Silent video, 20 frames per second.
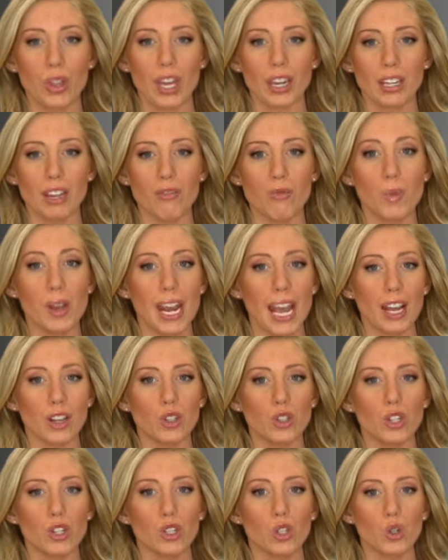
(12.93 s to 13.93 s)
that government
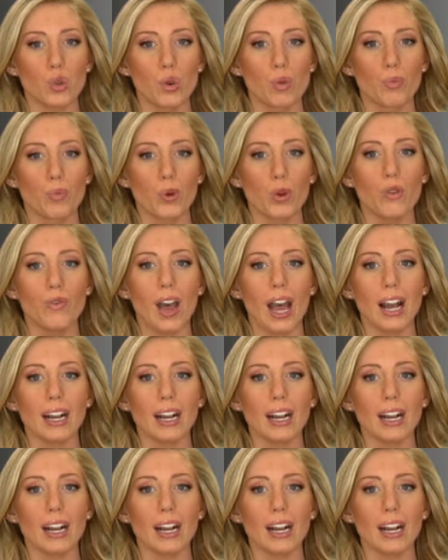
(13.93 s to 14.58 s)
actions to improve